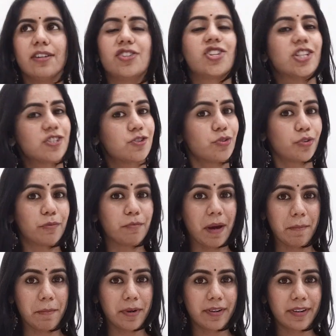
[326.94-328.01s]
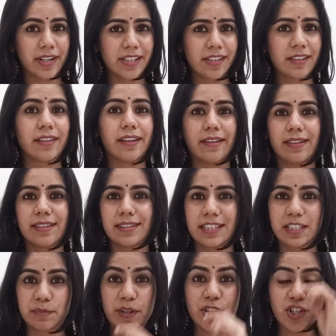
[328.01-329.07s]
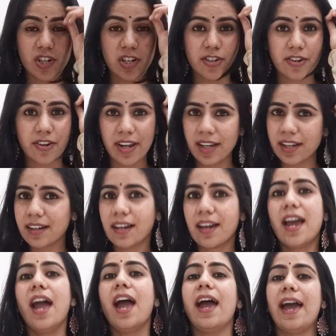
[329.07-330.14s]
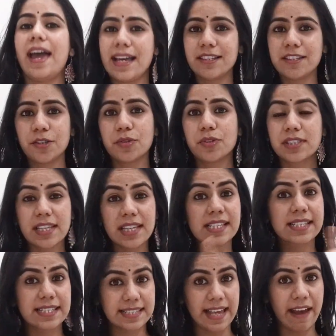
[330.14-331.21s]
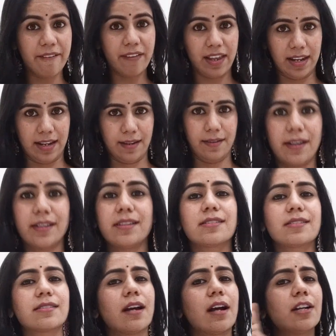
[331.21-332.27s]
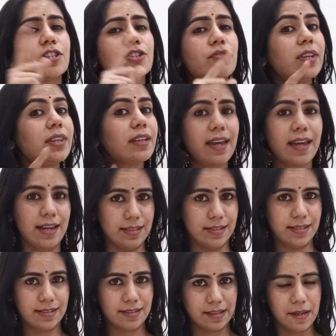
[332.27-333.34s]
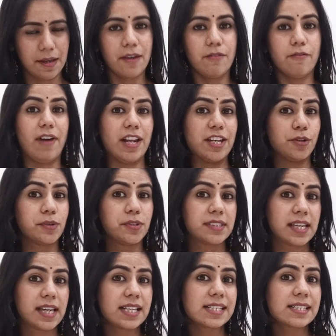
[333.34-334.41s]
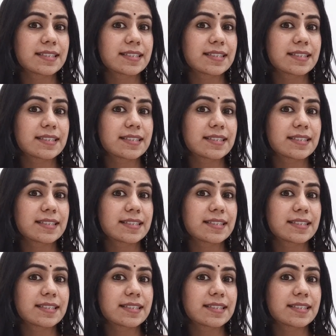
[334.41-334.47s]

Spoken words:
Just to remember it, there is a special trick. As you say 7, it starts with S. When you say